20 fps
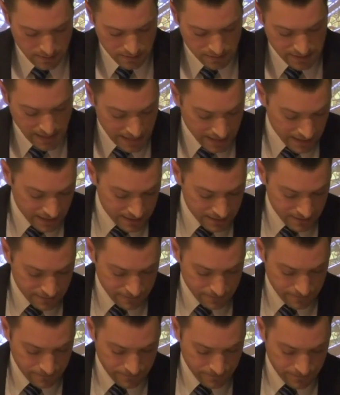
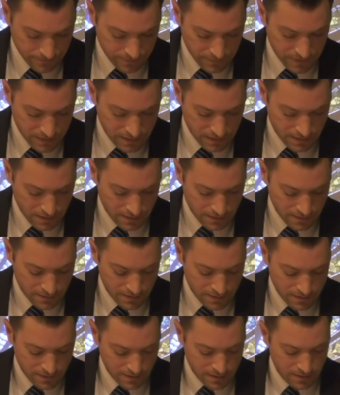Second,
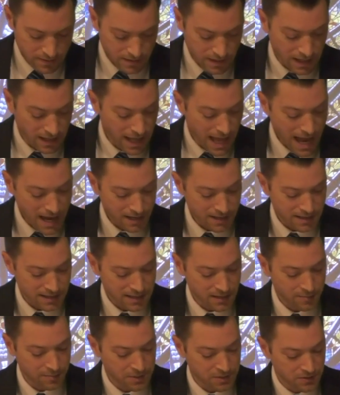they lack
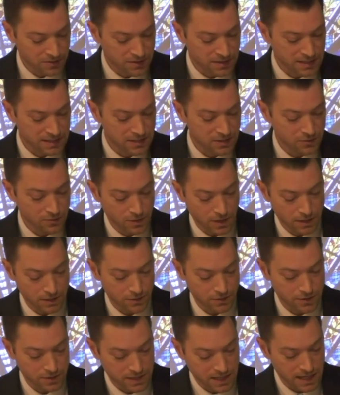the ability to
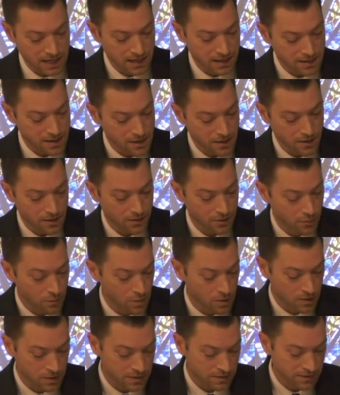understand the
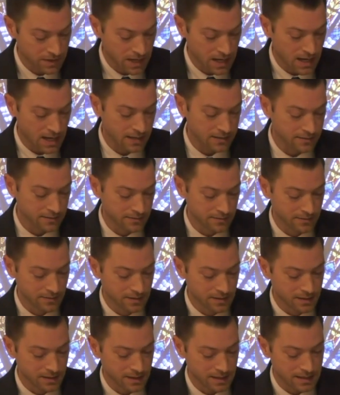Word of God.
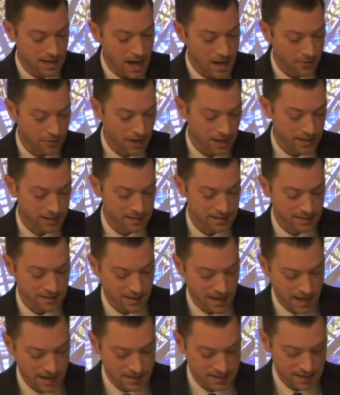And not
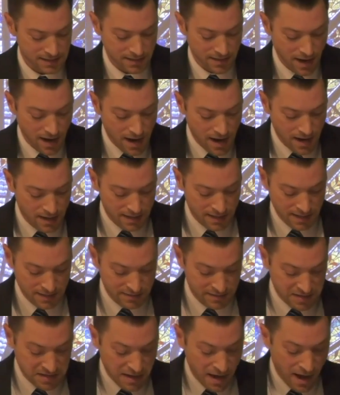recognizing God
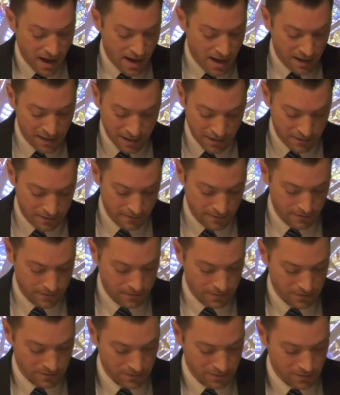as God,
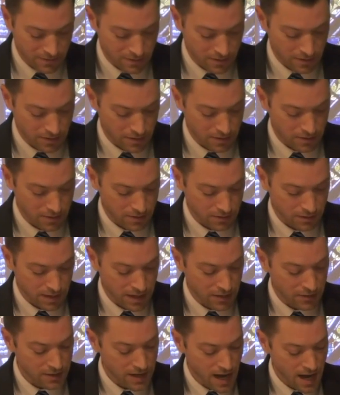they
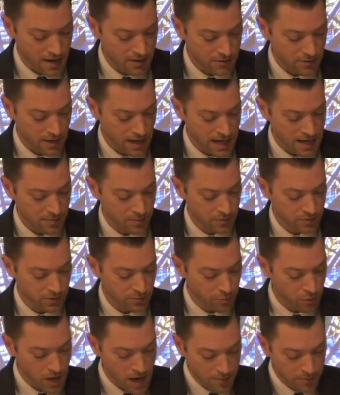are neither able to
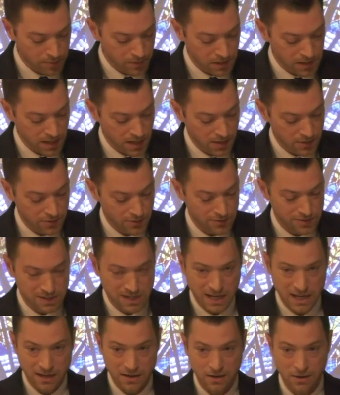properly
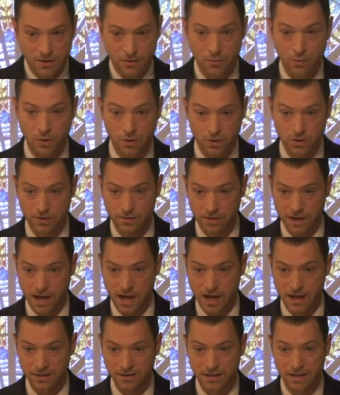understand the Word of
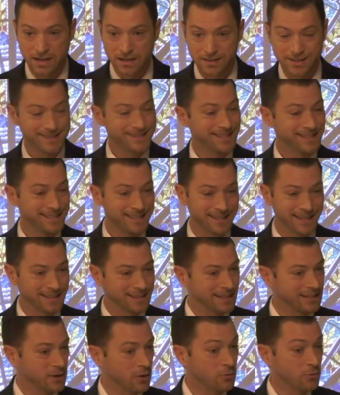God. This isn't that
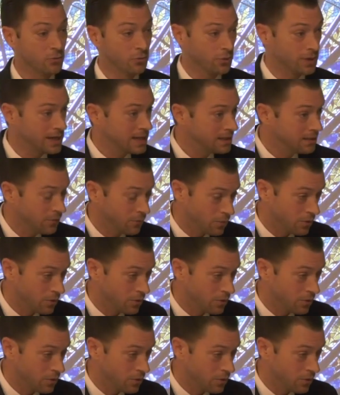they don't read the